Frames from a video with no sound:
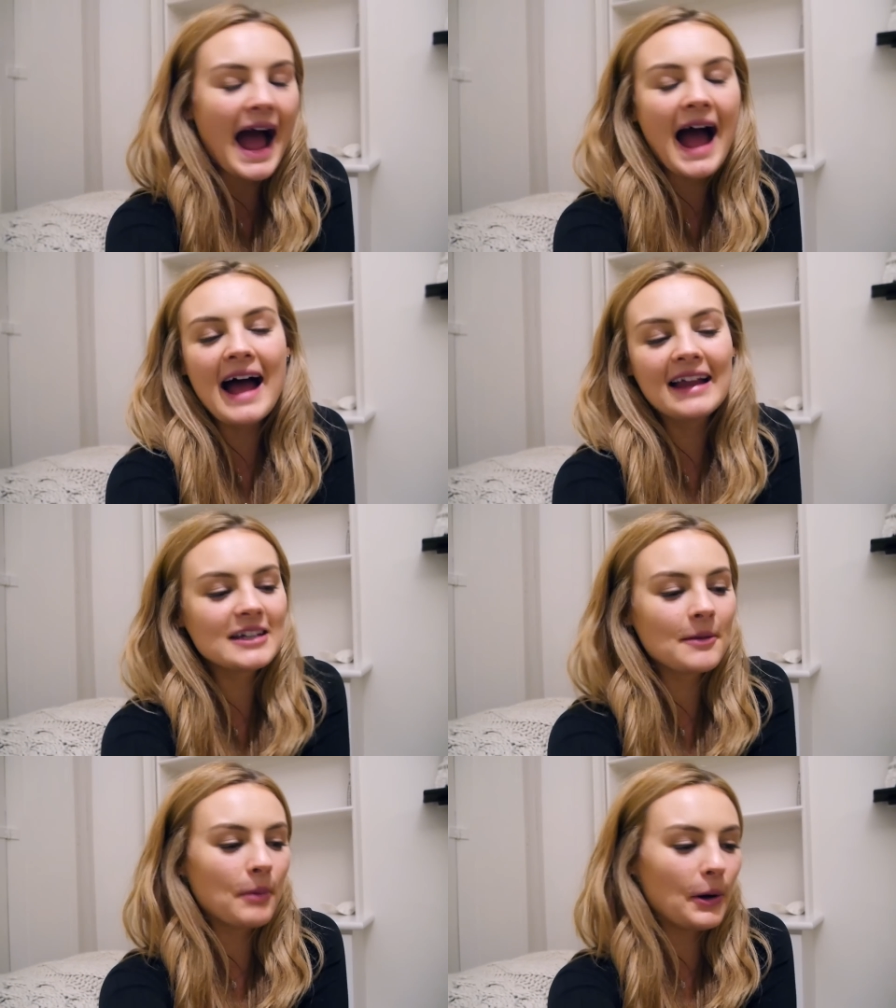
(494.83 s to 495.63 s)

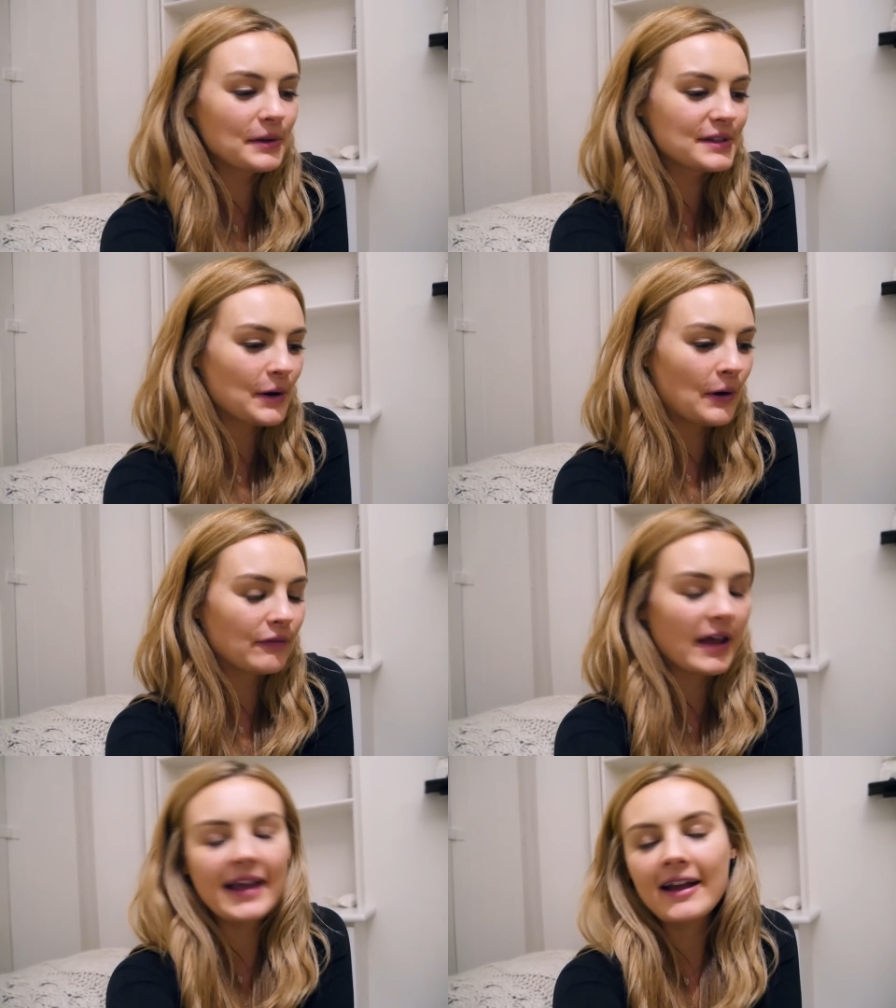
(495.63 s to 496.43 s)
and a pot
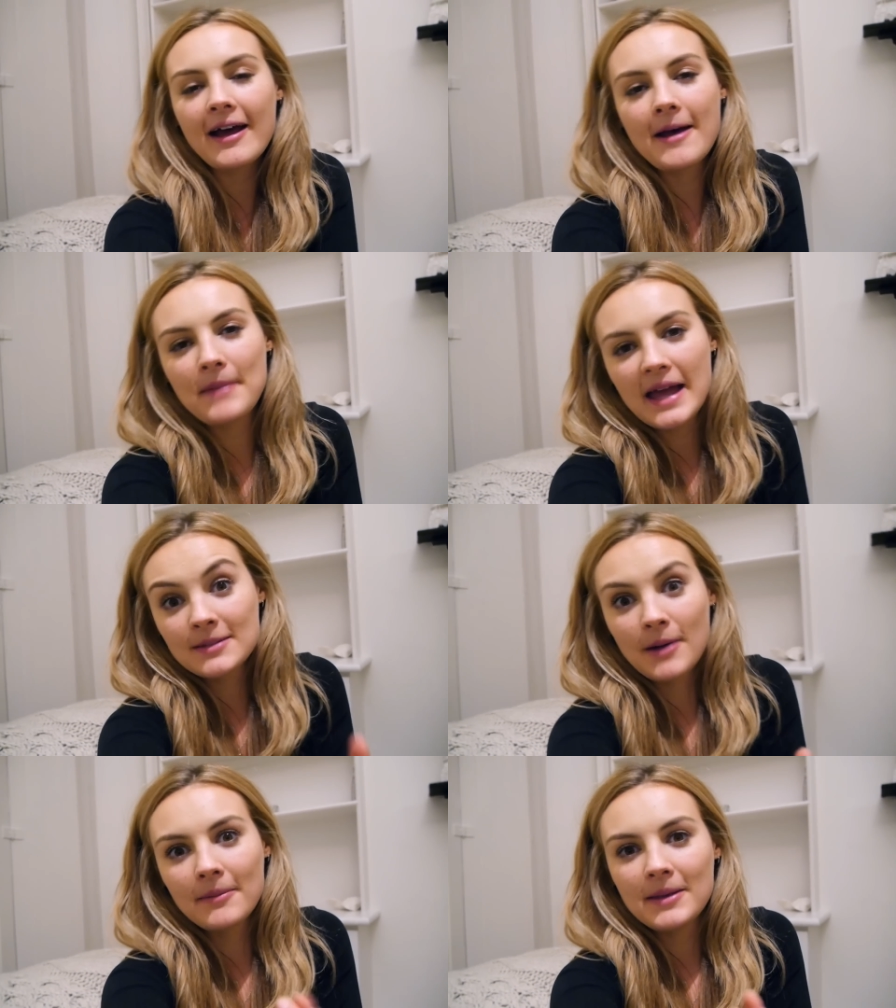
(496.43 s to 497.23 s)
of like
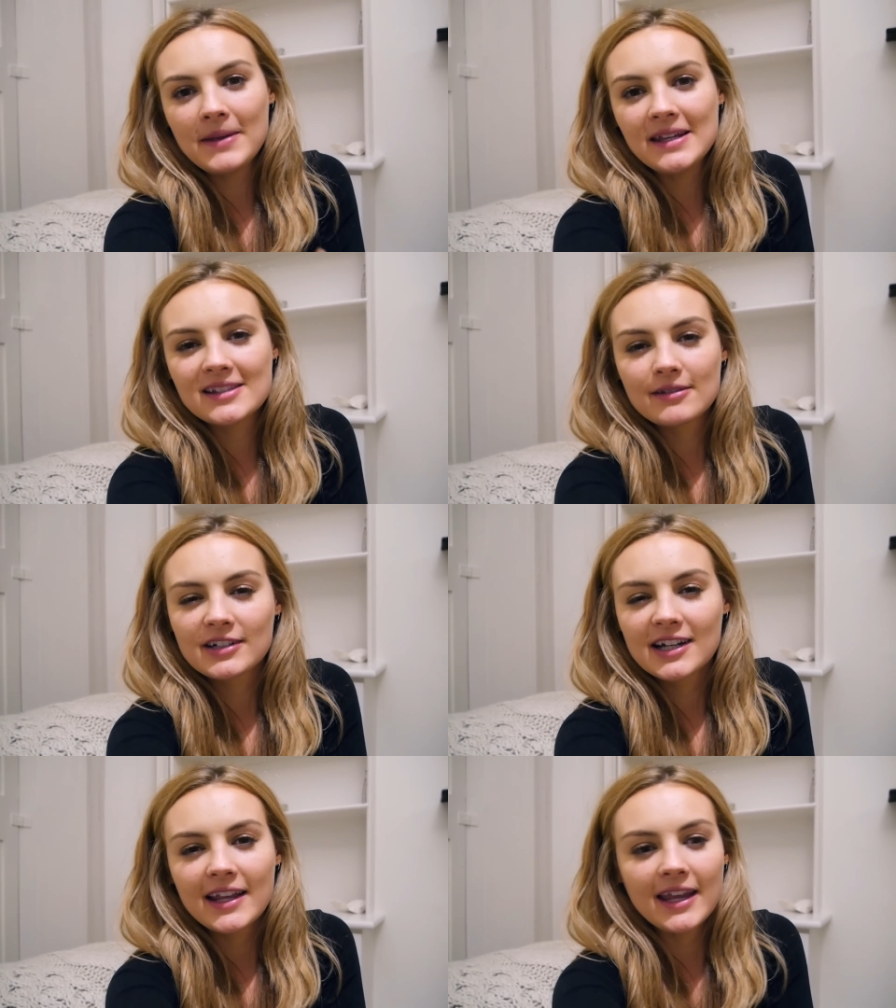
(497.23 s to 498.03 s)
edamame beans
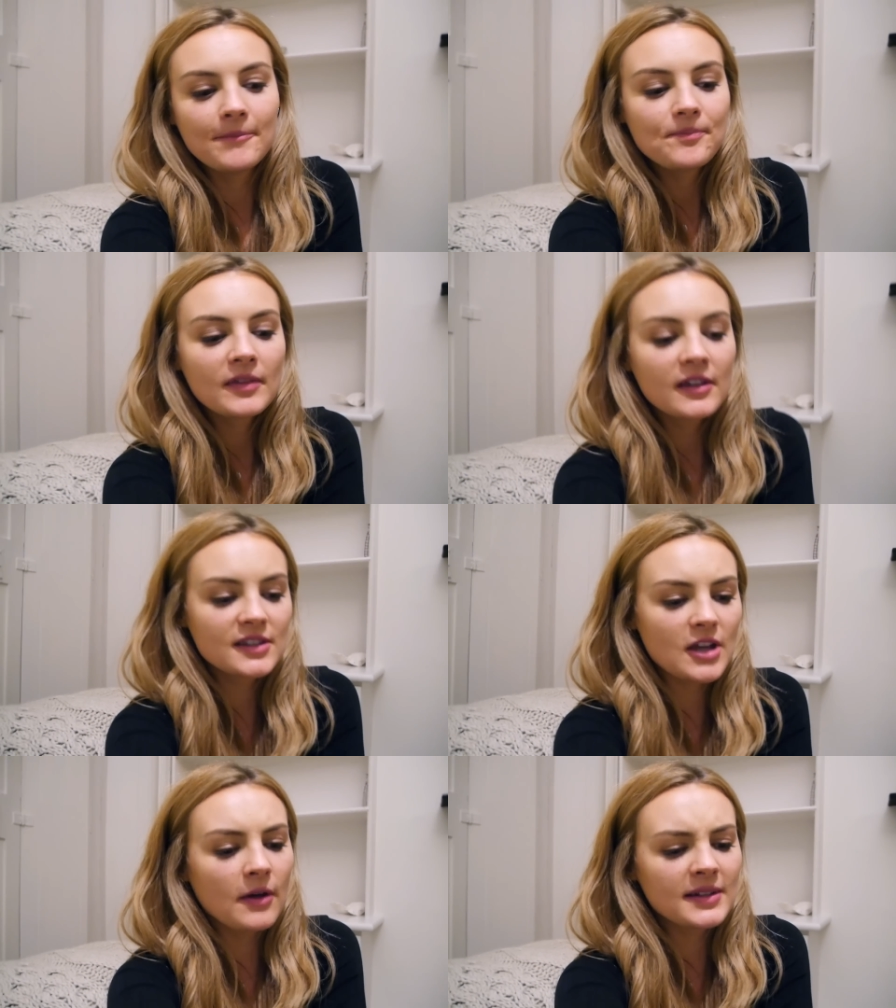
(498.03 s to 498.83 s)
of chili.
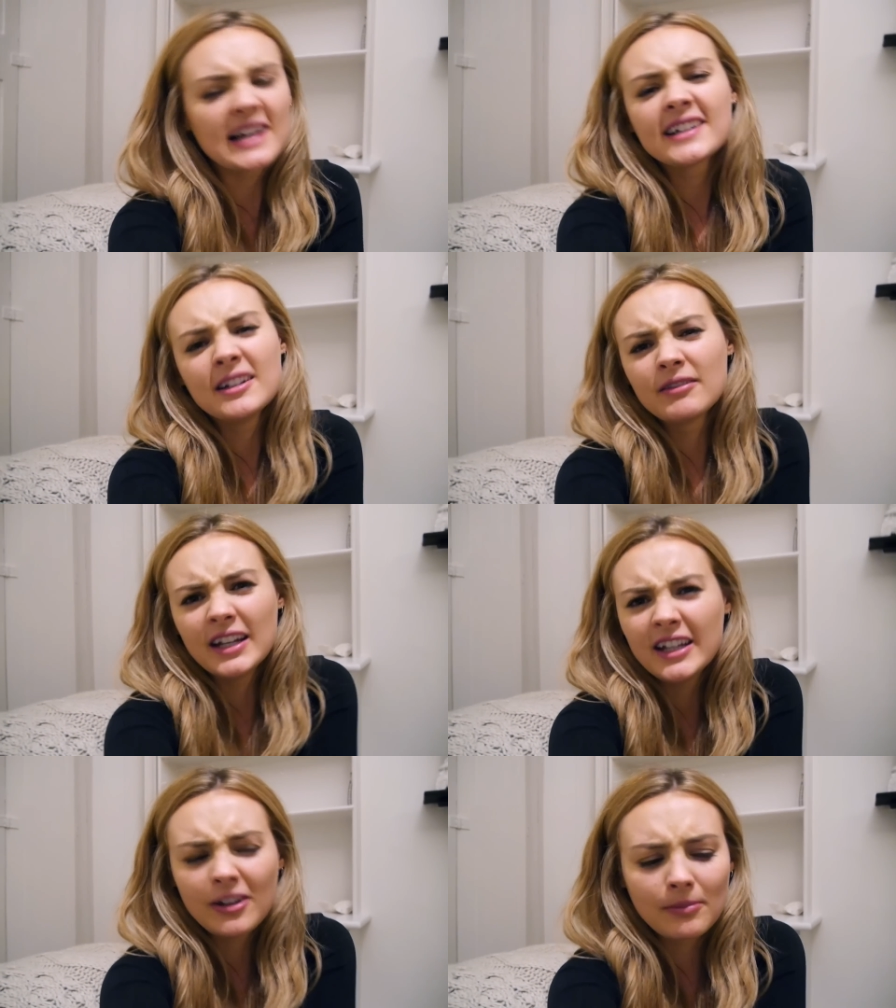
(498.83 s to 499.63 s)
So it's actually a
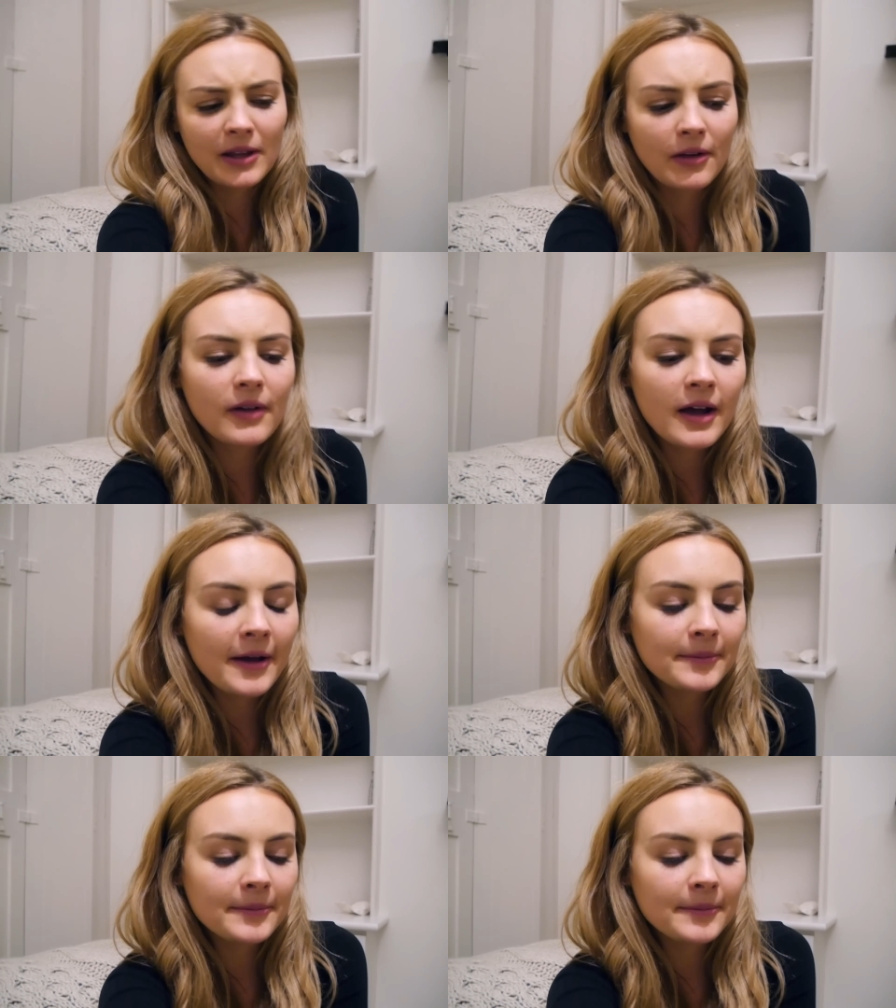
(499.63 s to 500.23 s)
really good meal.